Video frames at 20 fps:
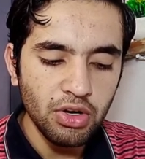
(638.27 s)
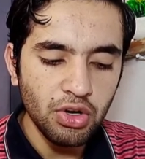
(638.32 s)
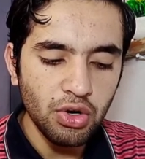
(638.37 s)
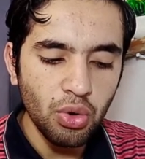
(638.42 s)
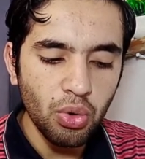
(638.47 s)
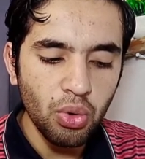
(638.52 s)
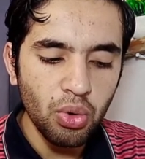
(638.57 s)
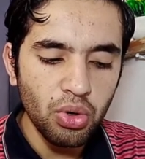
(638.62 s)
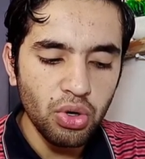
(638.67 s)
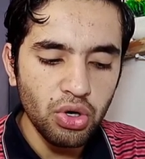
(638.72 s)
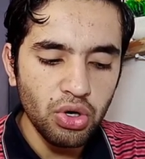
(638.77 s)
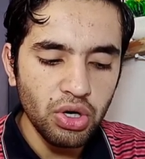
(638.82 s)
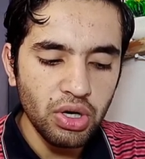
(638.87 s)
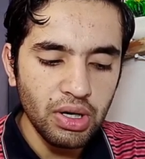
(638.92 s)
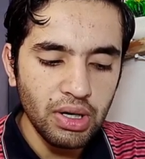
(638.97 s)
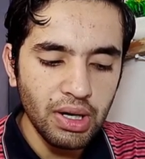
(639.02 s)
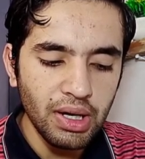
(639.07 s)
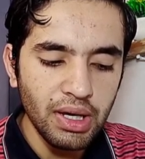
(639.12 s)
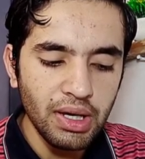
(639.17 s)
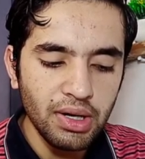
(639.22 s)
Don't
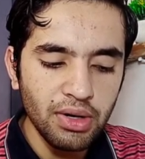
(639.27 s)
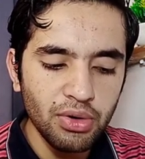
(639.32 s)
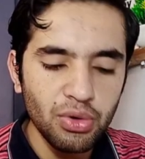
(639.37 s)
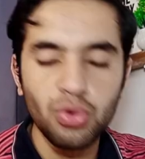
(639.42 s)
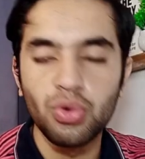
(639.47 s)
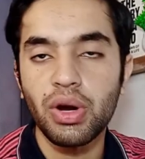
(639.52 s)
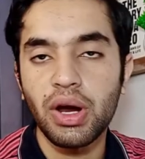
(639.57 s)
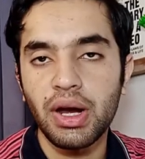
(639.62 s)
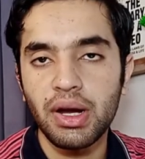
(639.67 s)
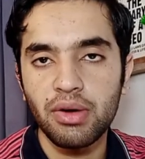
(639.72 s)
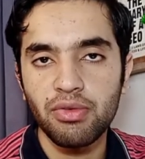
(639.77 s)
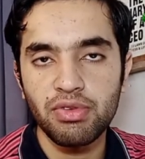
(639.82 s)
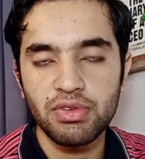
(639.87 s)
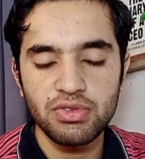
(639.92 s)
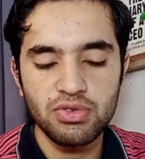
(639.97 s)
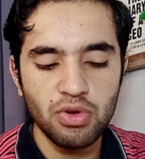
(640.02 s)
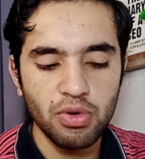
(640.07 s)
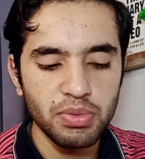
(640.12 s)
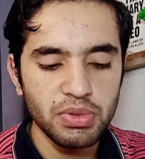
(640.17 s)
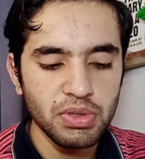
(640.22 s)
dare to write
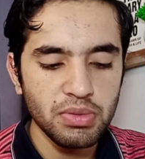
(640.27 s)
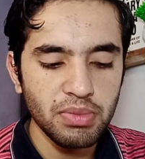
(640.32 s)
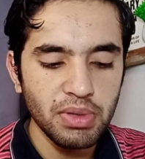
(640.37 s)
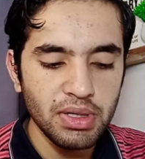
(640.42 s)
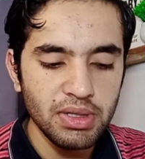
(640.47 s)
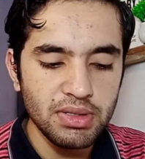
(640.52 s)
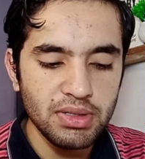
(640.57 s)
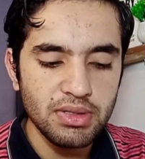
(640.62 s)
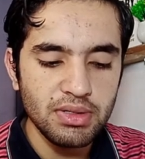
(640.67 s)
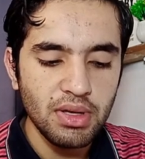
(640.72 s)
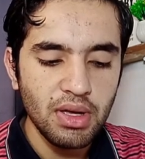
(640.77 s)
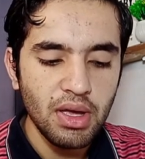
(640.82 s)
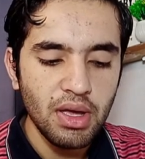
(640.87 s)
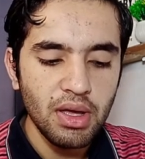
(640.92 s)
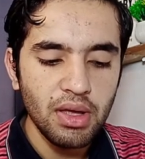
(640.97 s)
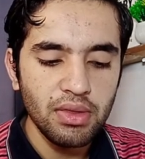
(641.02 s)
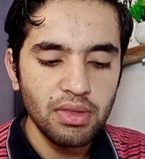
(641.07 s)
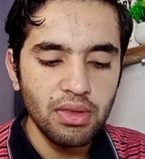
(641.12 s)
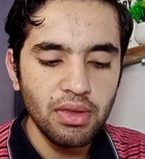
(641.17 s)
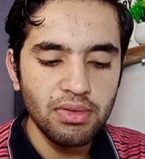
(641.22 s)
first option, because
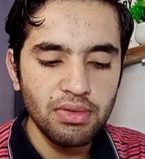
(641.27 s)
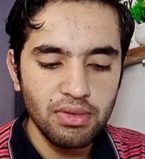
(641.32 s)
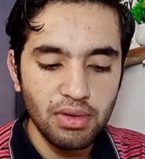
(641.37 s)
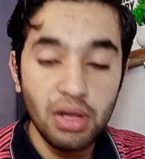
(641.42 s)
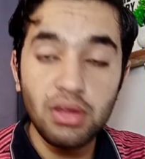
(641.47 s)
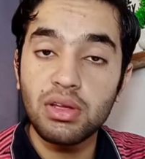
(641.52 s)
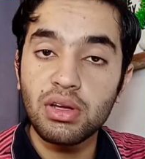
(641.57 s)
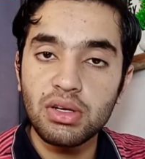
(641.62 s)
this